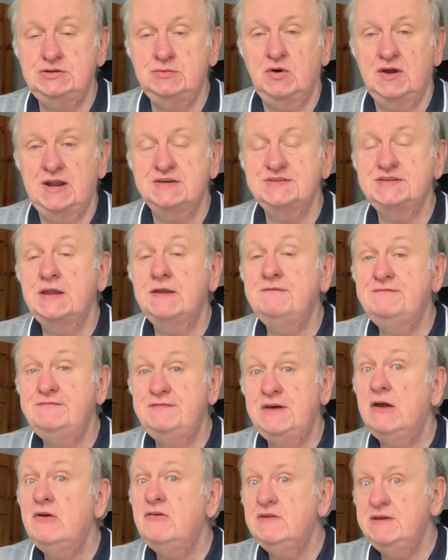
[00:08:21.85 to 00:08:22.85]
what else, and
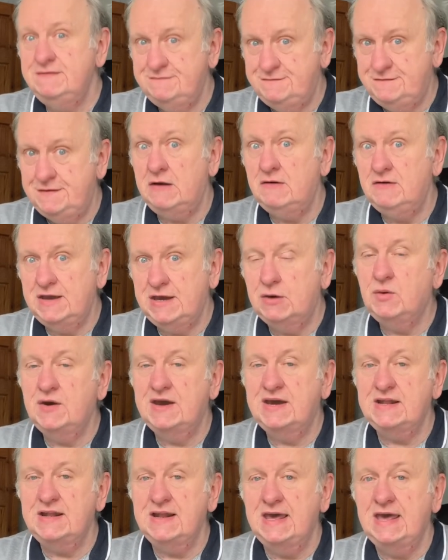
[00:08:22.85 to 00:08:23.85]
very, very
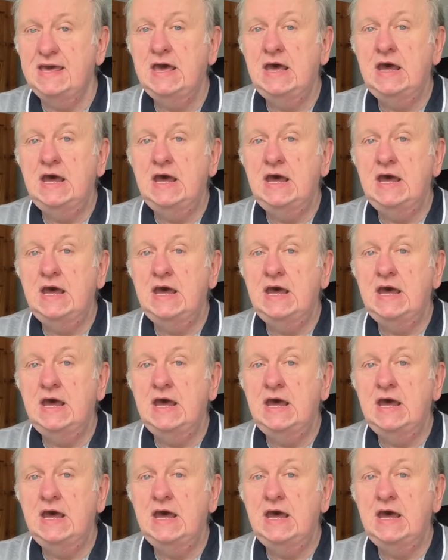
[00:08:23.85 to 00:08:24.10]
quickly,